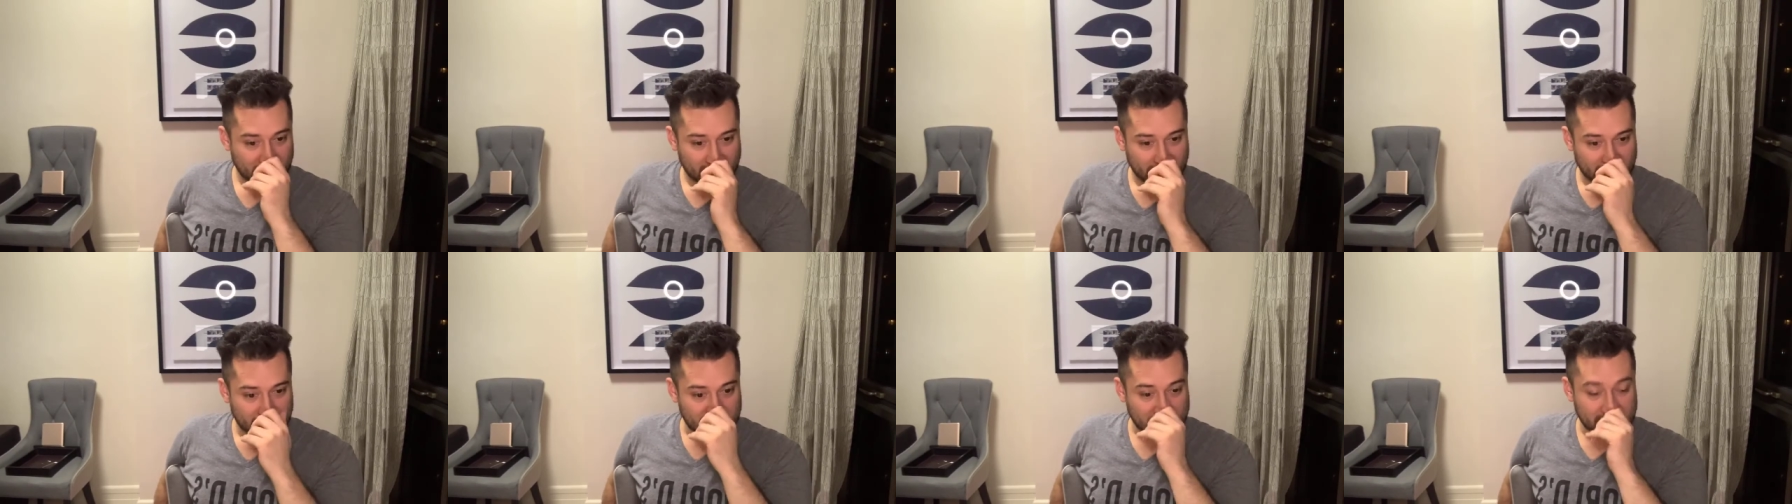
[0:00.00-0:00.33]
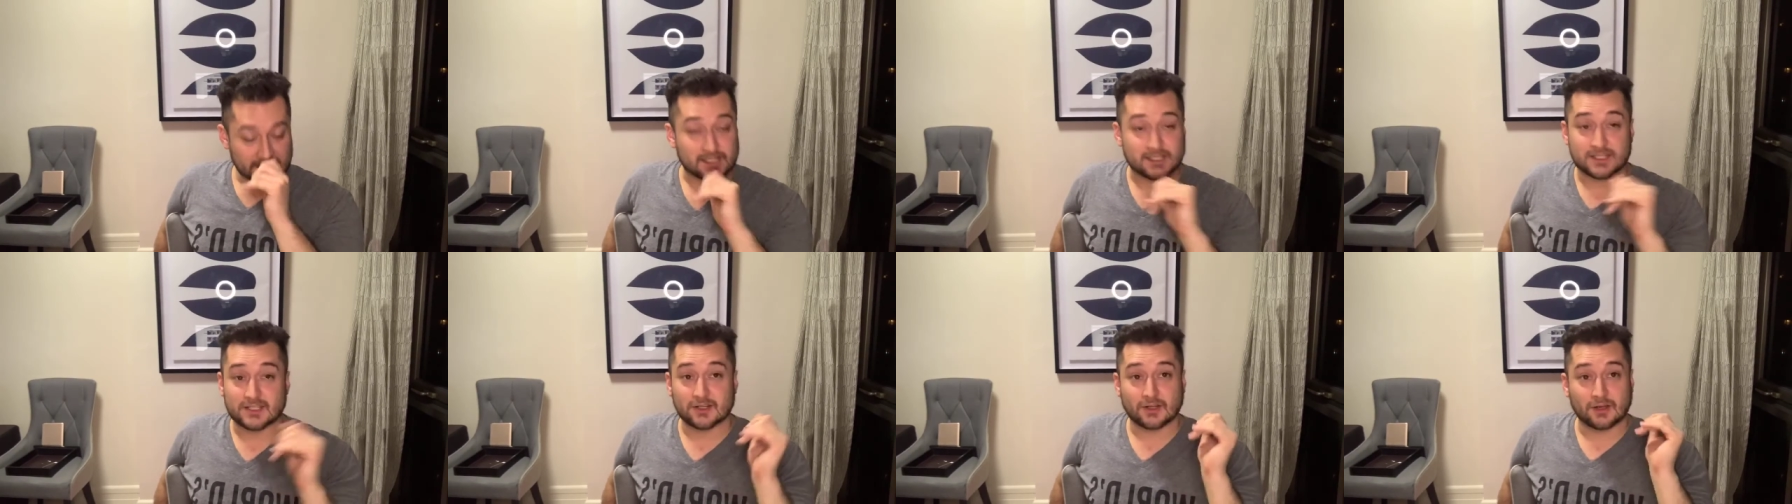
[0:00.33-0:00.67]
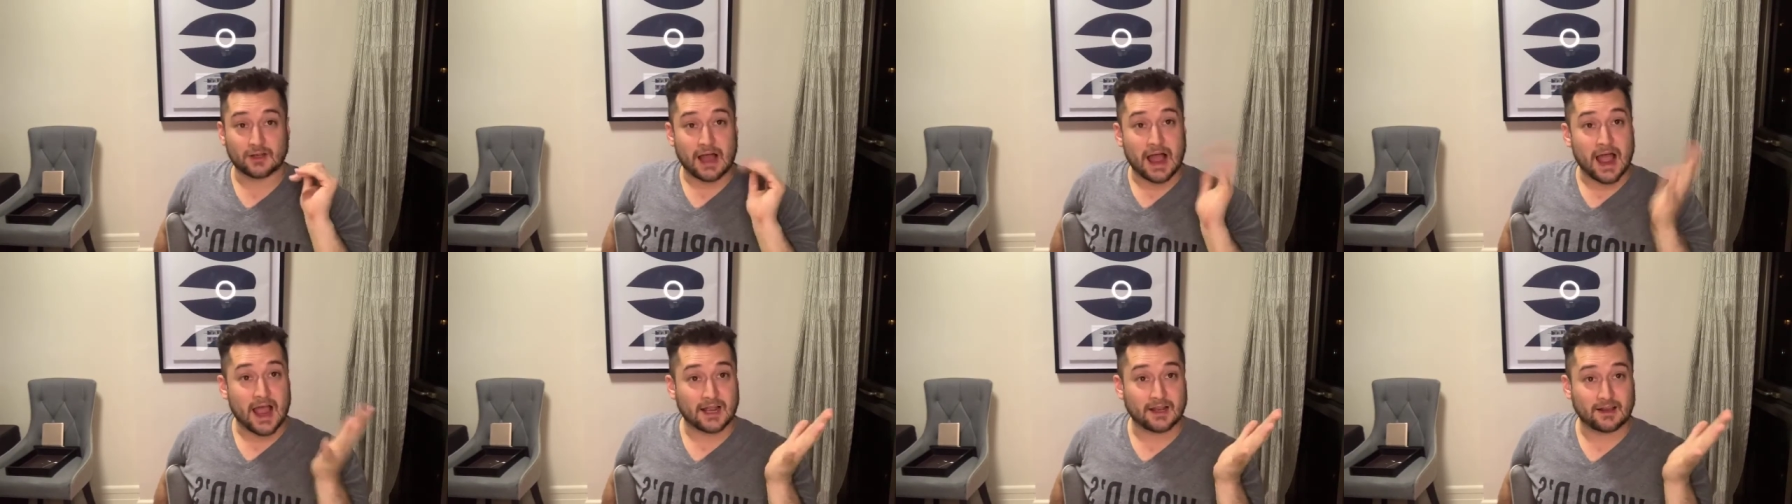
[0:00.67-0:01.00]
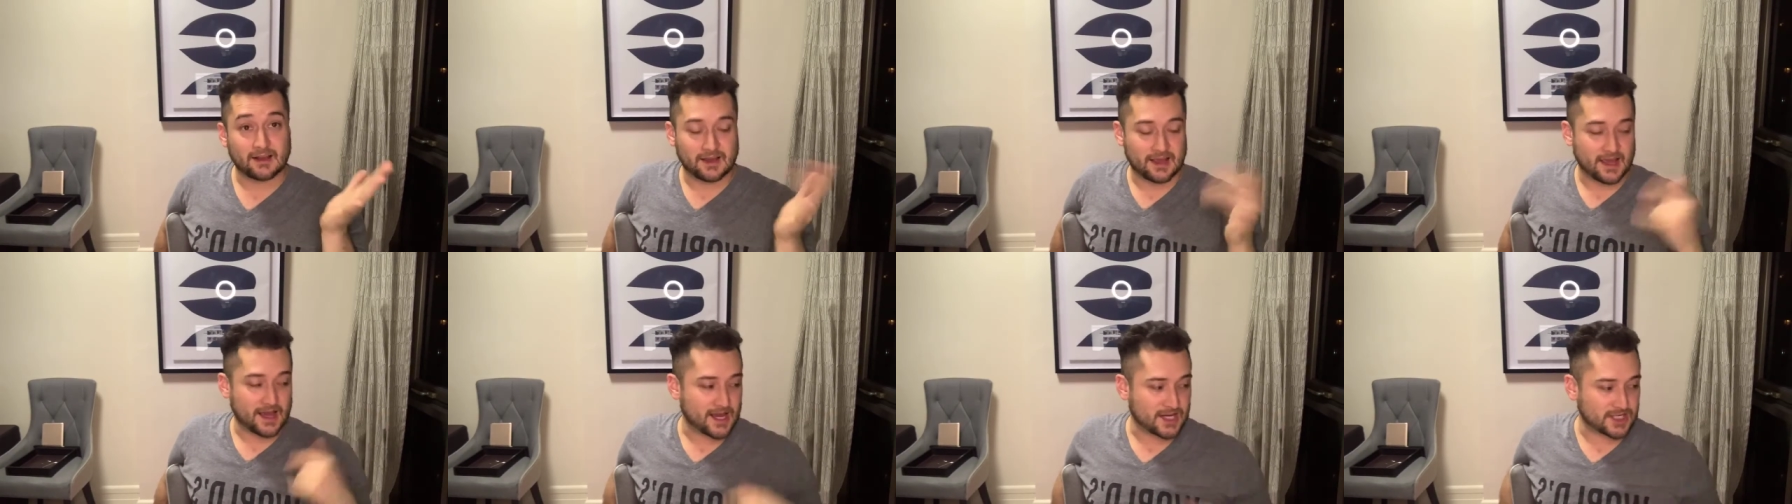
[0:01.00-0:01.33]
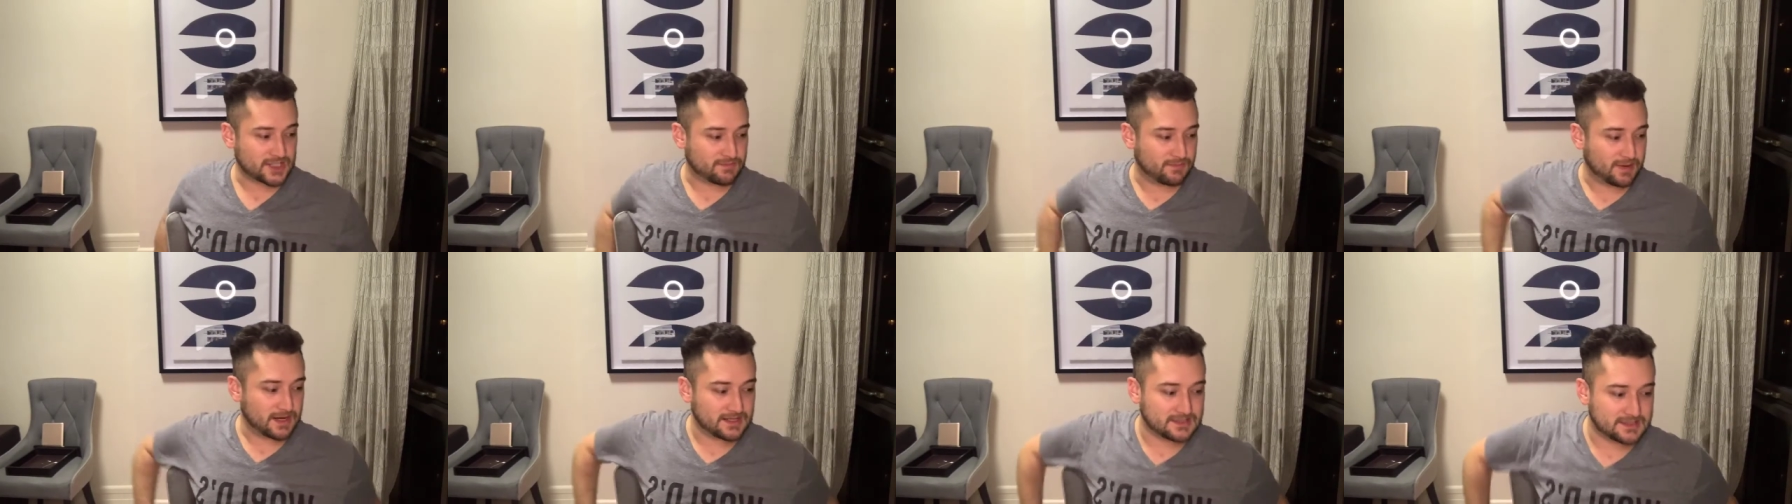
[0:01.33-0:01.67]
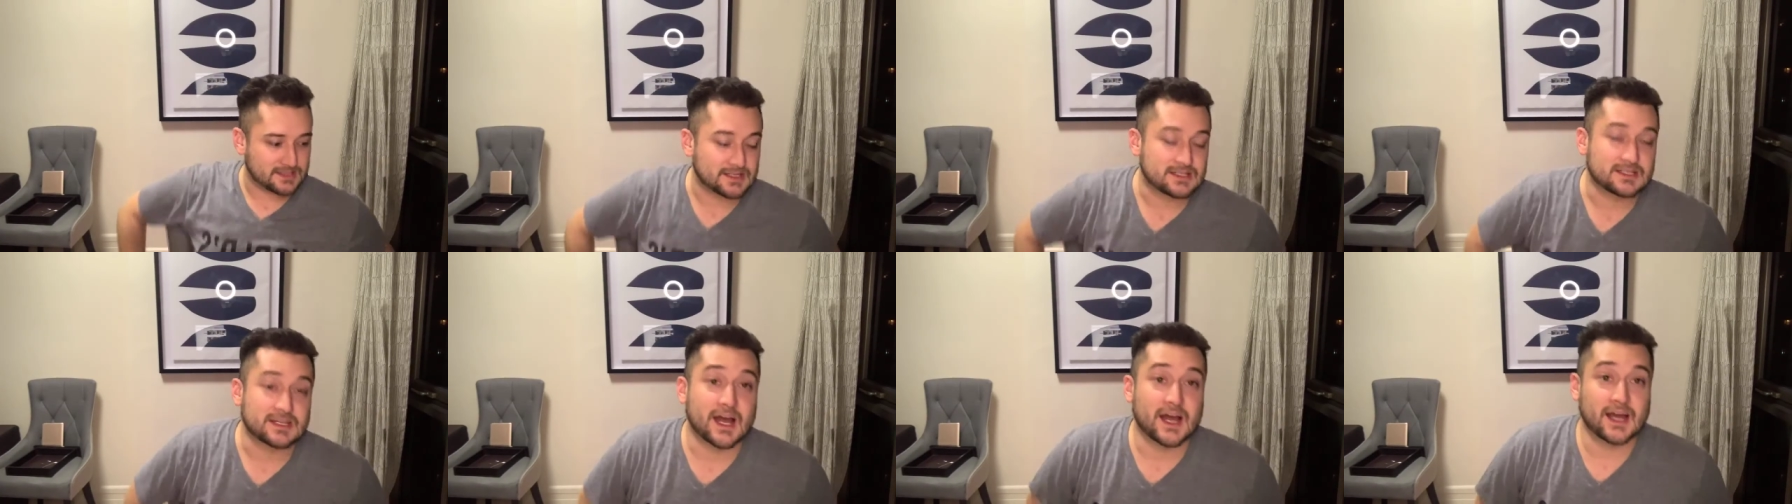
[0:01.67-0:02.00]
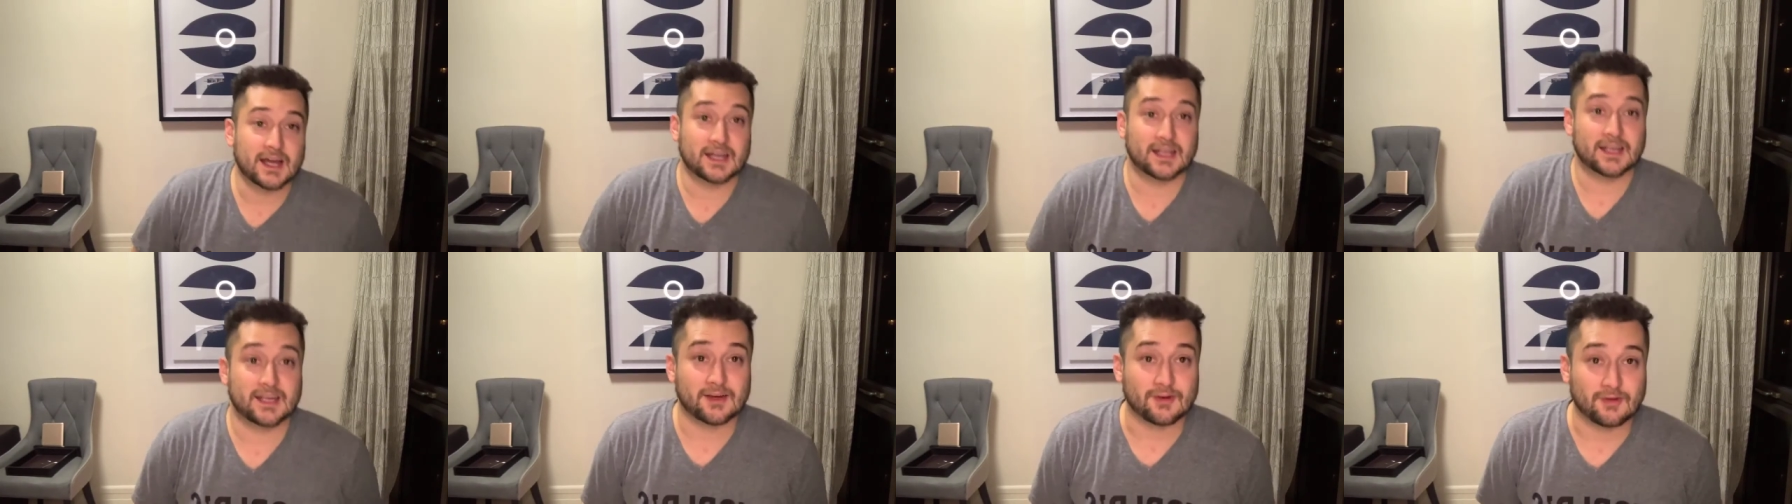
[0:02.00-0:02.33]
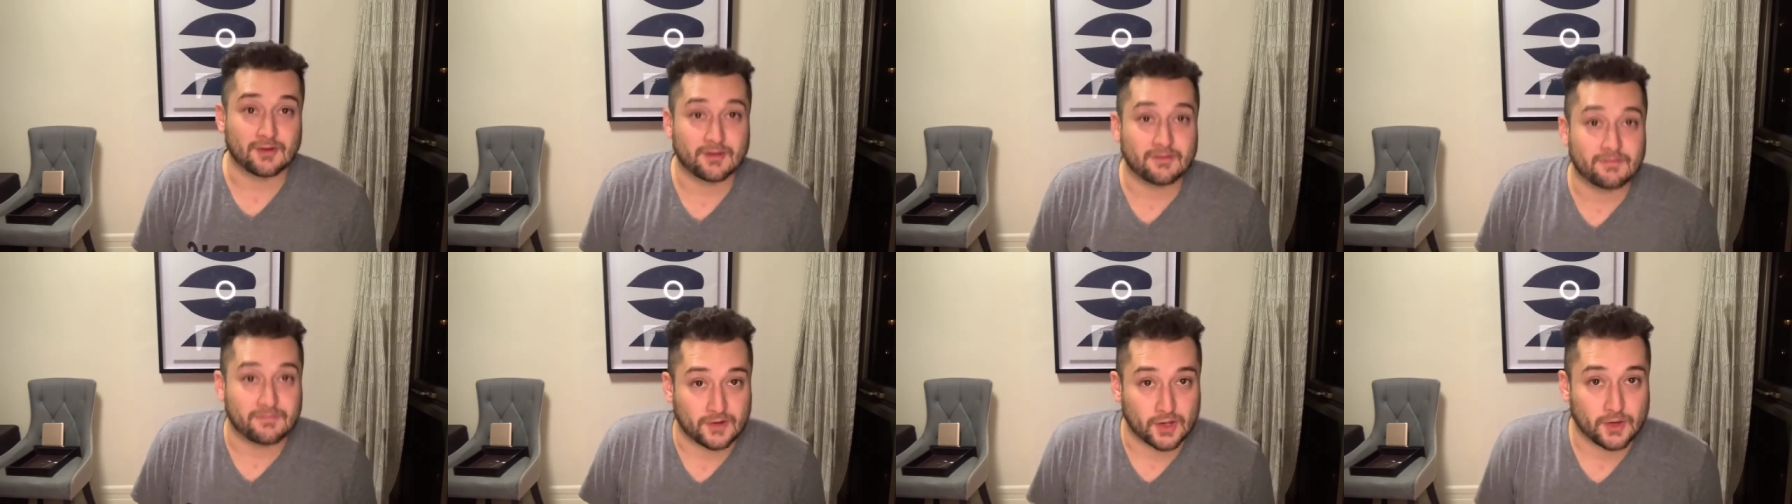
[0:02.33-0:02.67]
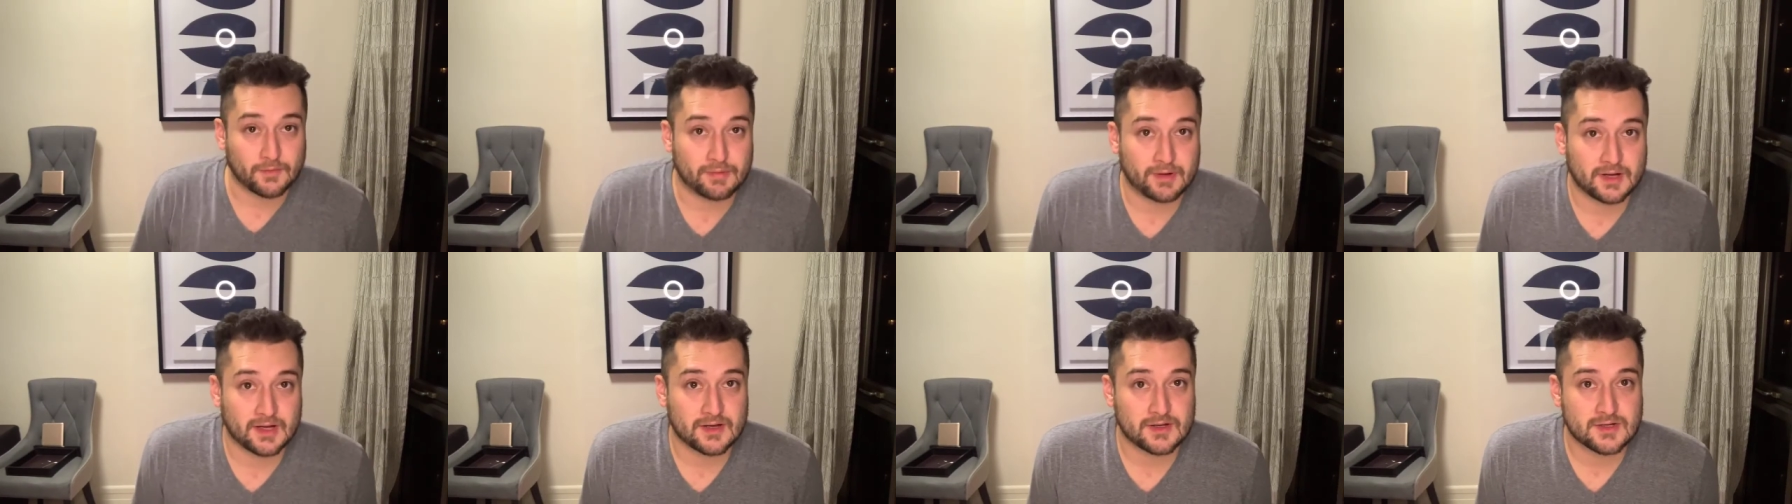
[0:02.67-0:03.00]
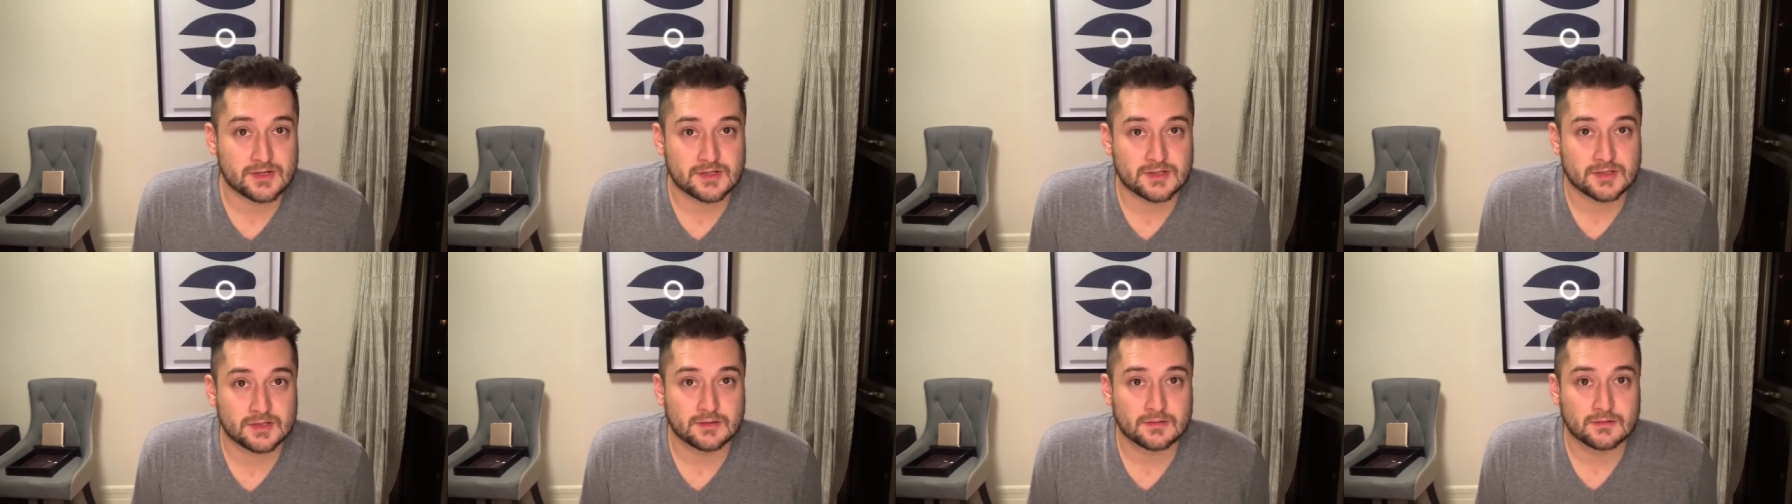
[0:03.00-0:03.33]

This is still a highly cash based society here in the Philippines.